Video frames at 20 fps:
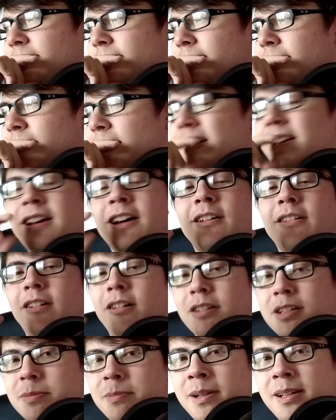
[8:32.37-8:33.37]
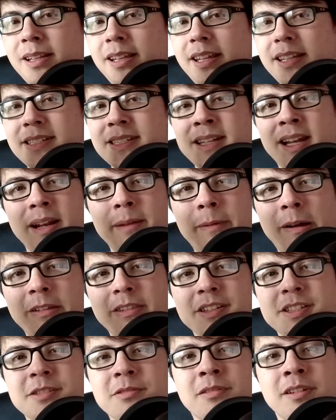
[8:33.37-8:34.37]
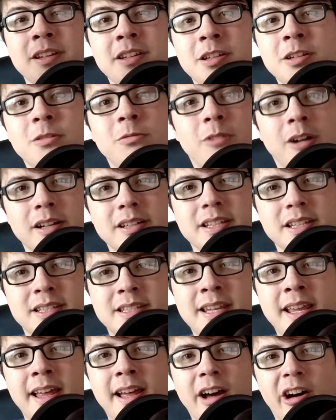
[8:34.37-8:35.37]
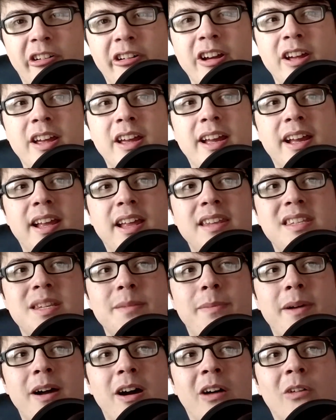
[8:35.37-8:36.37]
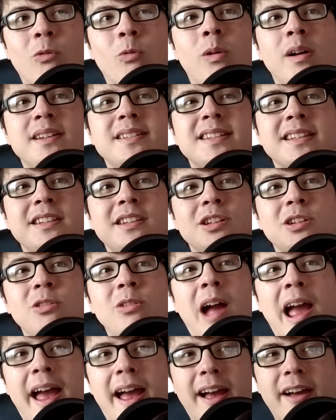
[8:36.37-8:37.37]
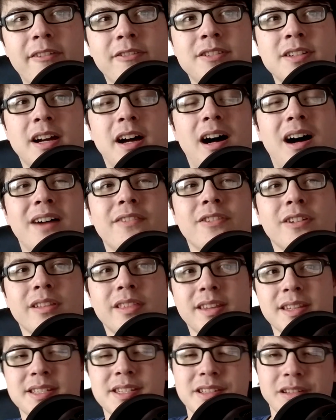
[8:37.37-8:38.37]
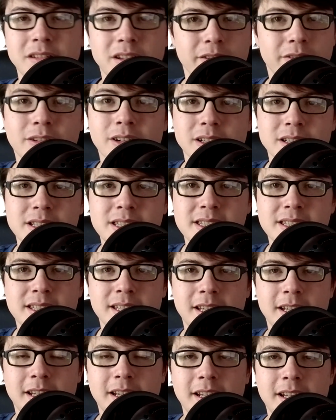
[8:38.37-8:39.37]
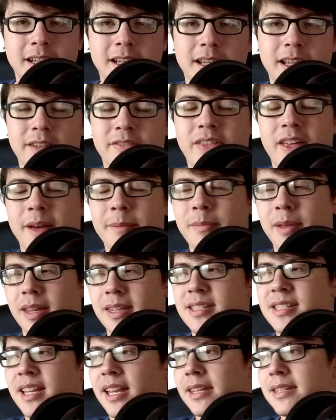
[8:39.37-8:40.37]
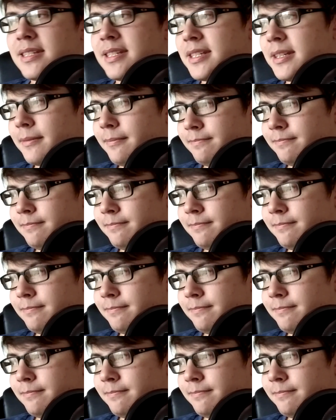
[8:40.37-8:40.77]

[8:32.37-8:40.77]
ultimately, it's not about the story you want to tell. It's about what do you have to offer this universe, if that makes sense.